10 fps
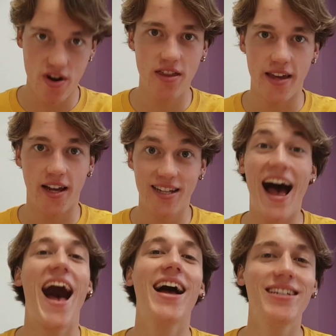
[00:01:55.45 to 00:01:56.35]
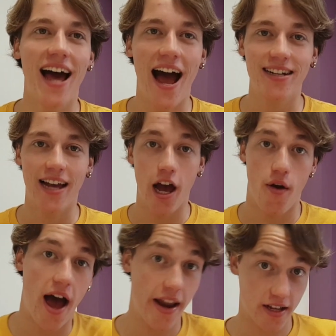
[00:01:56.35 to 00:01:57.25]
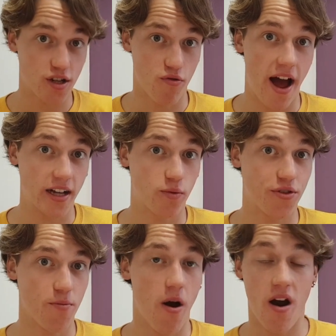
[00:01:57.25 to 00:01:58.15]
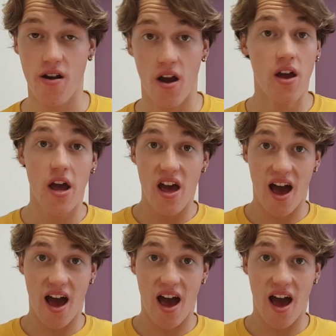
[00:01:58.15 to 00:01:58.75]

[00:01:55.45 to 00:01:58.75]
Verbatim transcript: read this and act it out and interact with your partner.